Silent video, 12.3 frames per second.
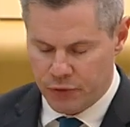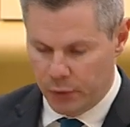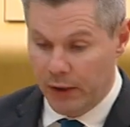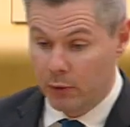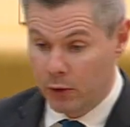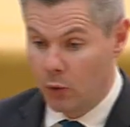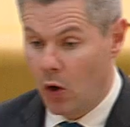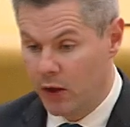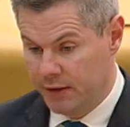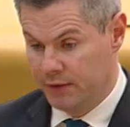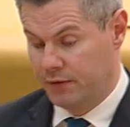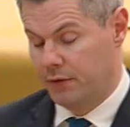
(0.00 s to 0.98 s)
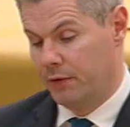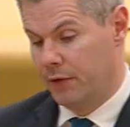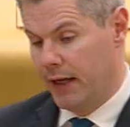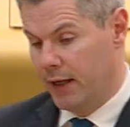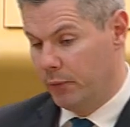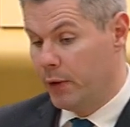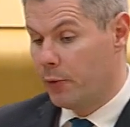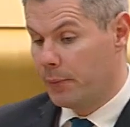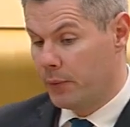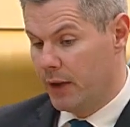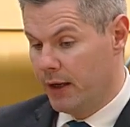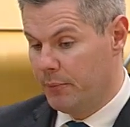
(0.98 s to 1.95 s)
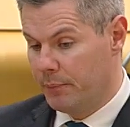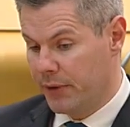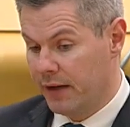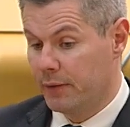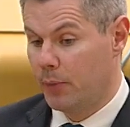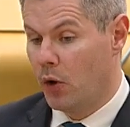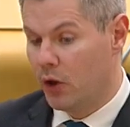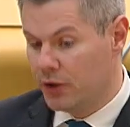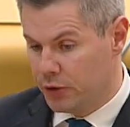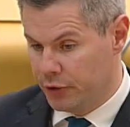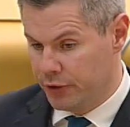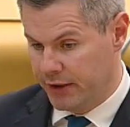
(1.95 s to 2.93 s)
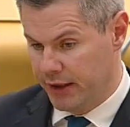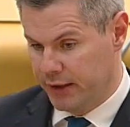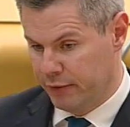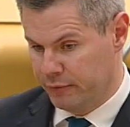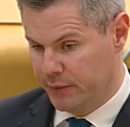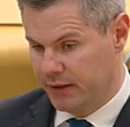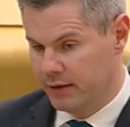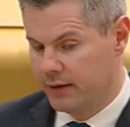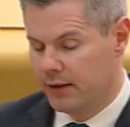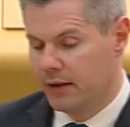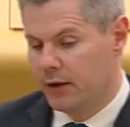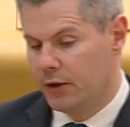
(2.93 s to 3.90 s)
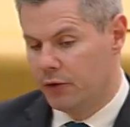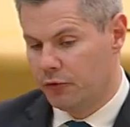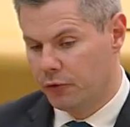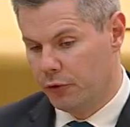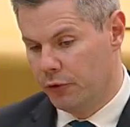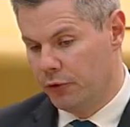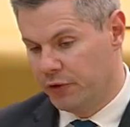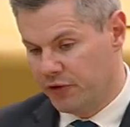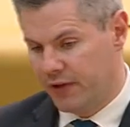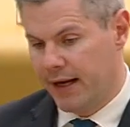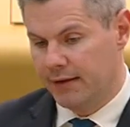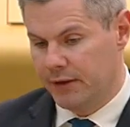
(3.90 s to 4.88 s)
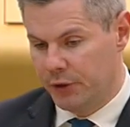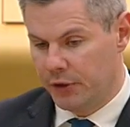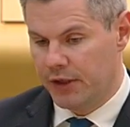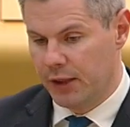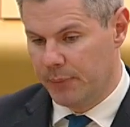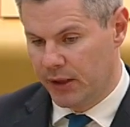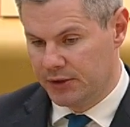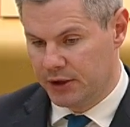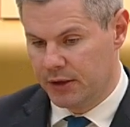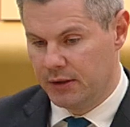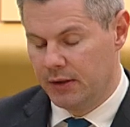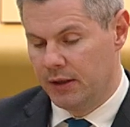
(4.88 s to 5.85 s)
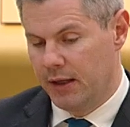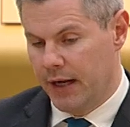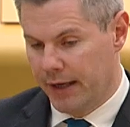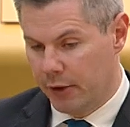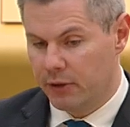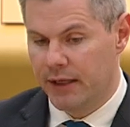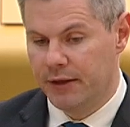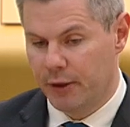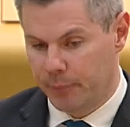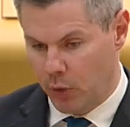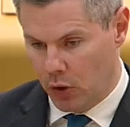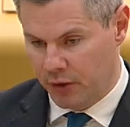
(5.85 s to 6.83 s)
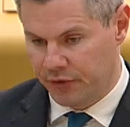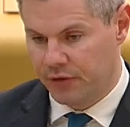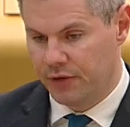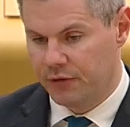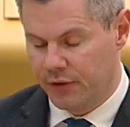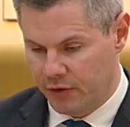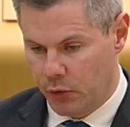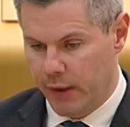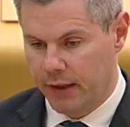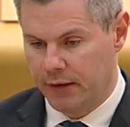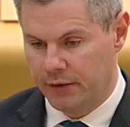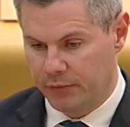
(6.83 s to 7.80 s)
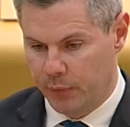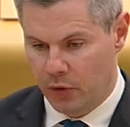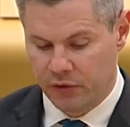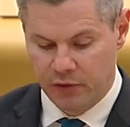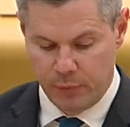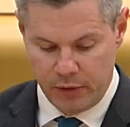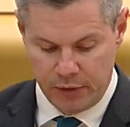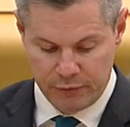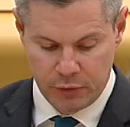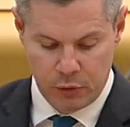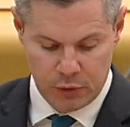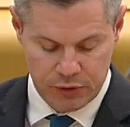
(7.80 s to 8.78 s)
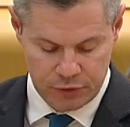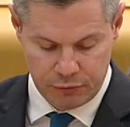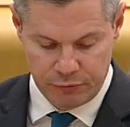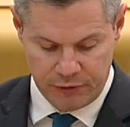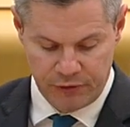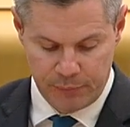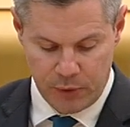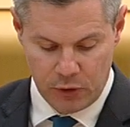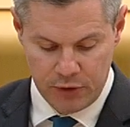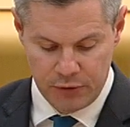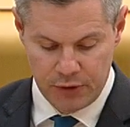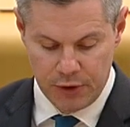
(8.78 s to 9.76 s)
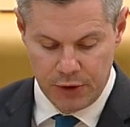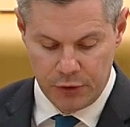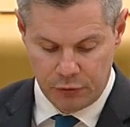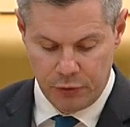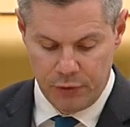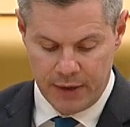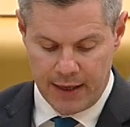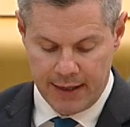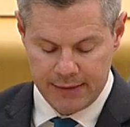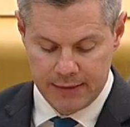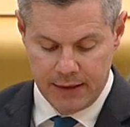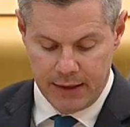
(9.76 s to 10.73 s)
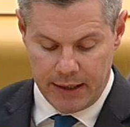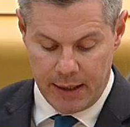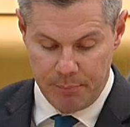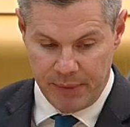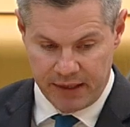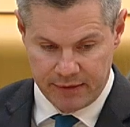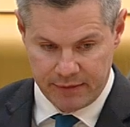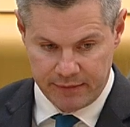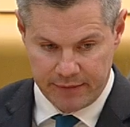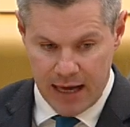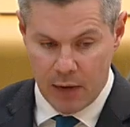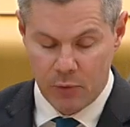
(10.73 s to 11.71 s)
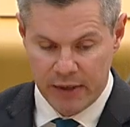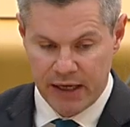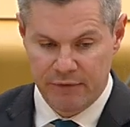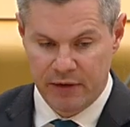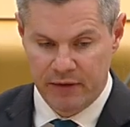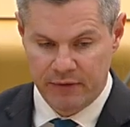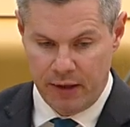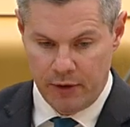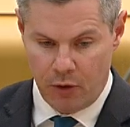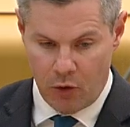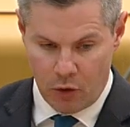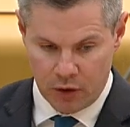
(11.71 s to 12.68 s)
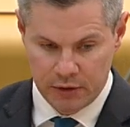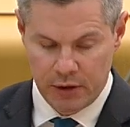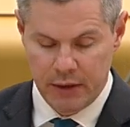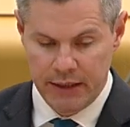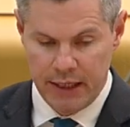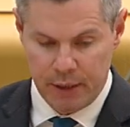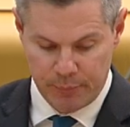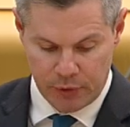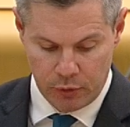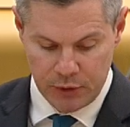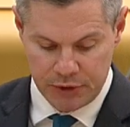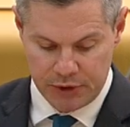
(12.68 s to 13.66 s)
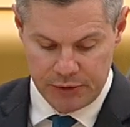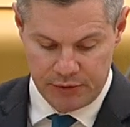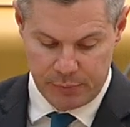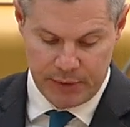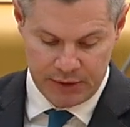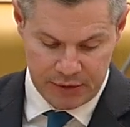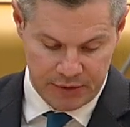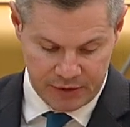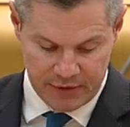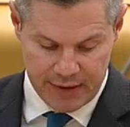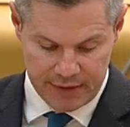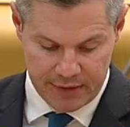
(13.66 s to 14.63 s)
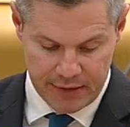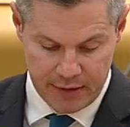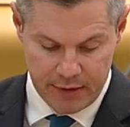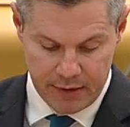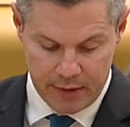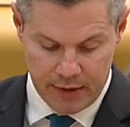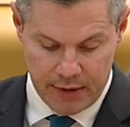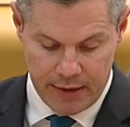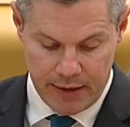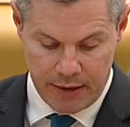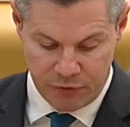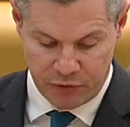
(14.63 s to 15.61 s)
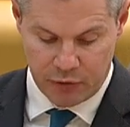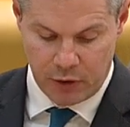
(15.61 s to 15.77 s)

So we will want, we will impress upon the UK Government to set a UK budget and outline their policies as quickly as possible and, of course, respond to that, because that will give us an orderly approach to budget setting in